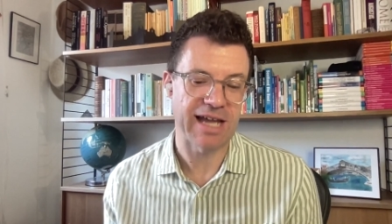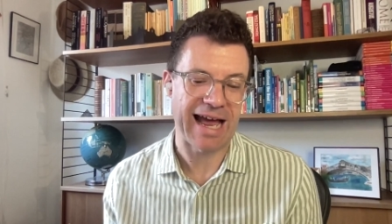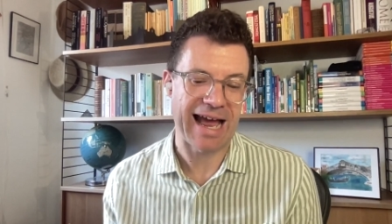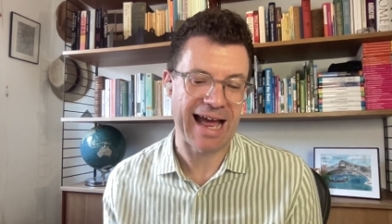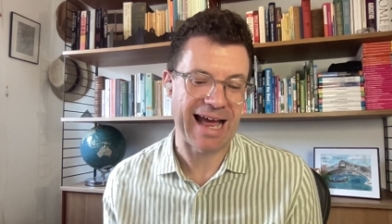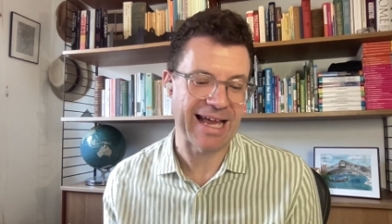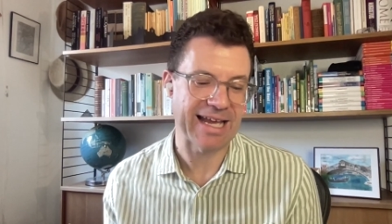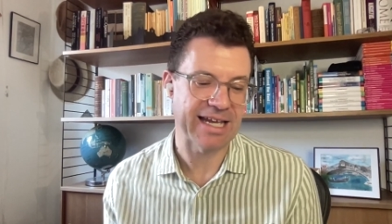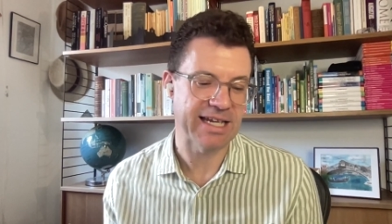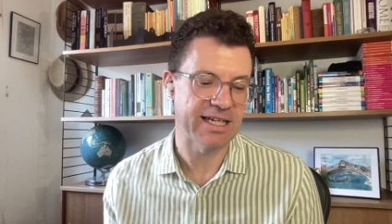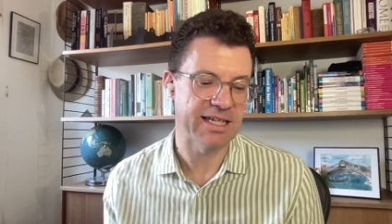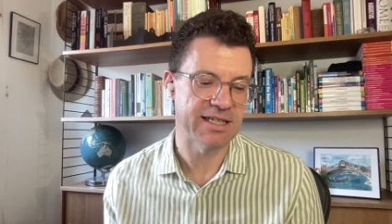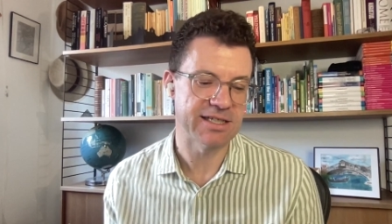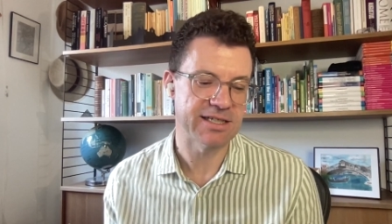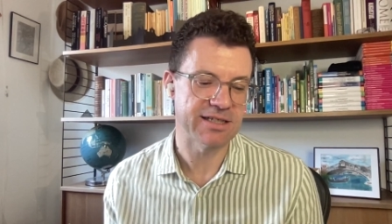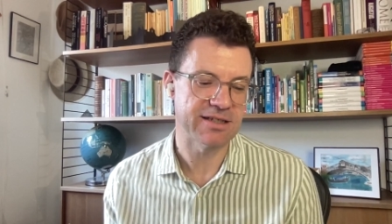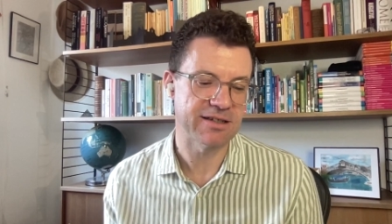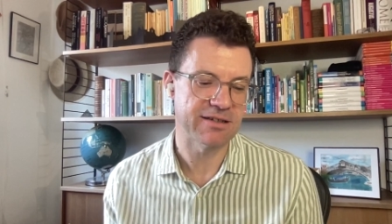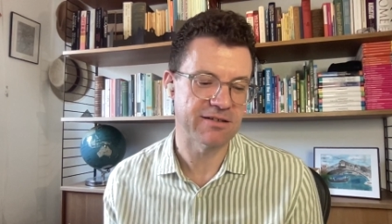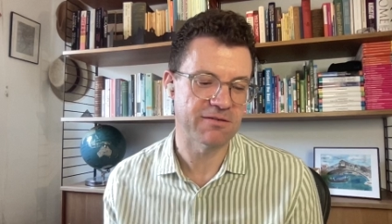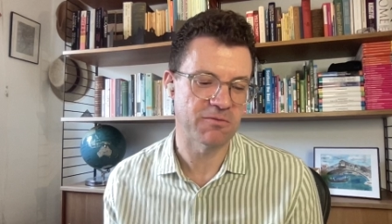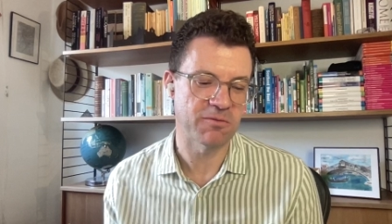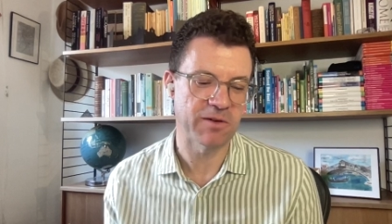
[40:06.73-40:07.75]
And
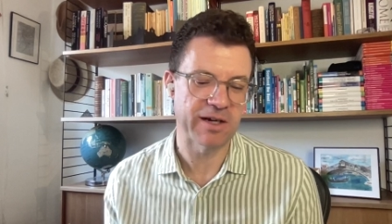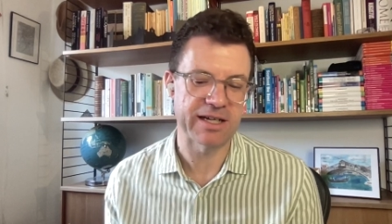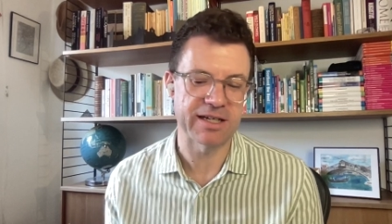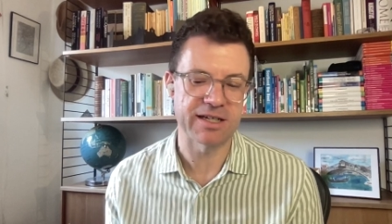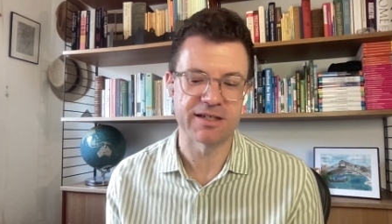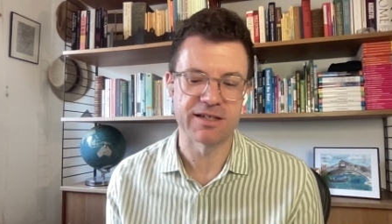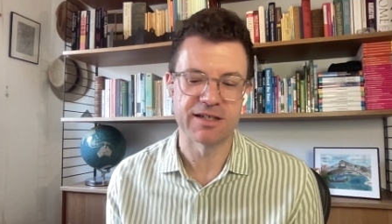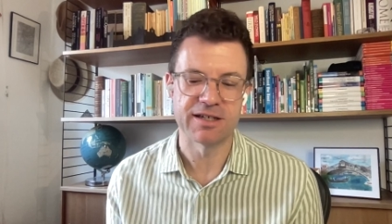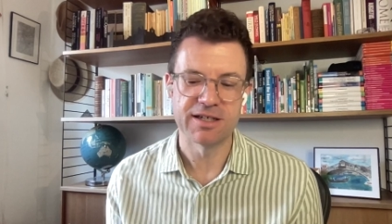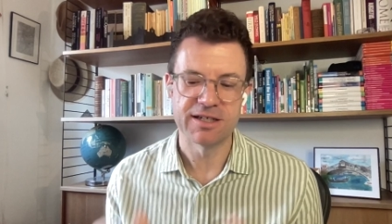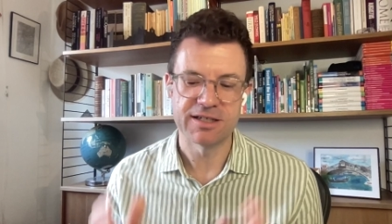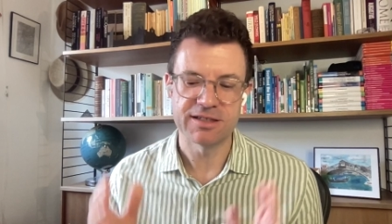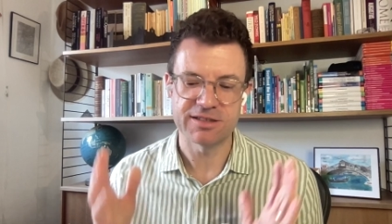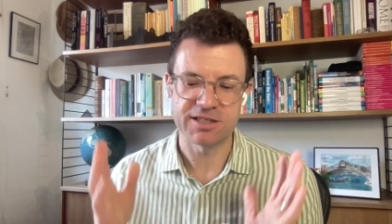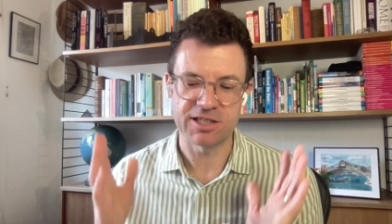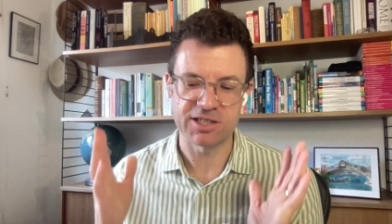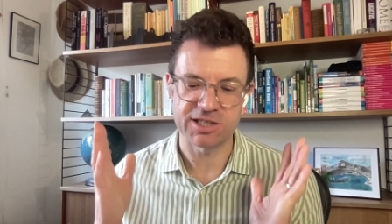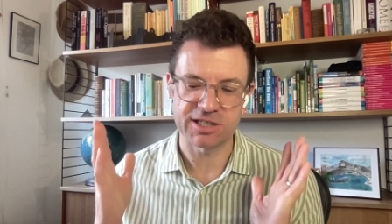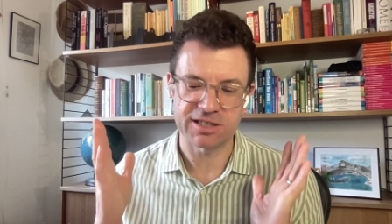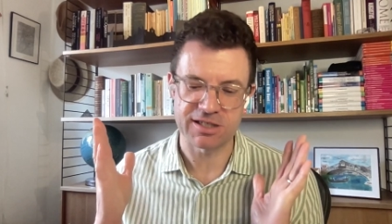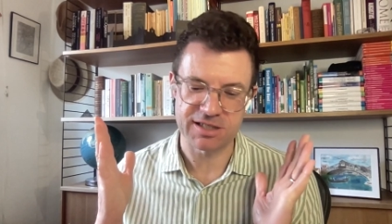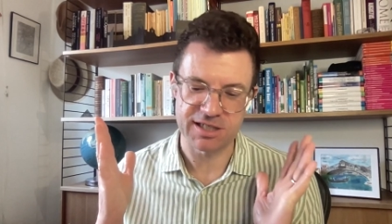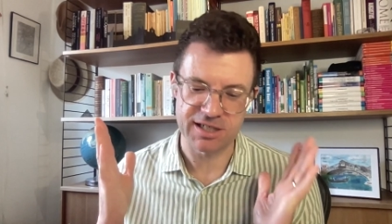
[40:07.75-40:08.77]
when
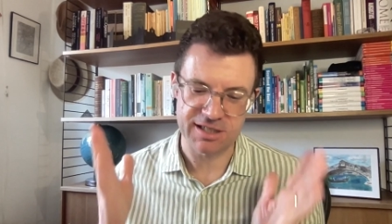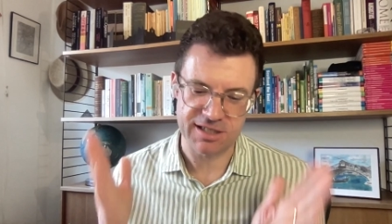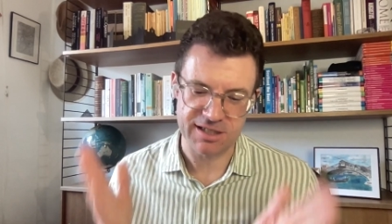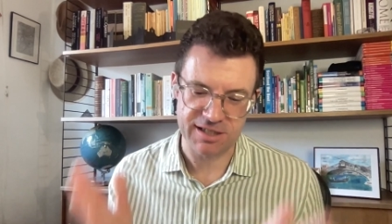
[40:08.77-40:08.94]
digital sits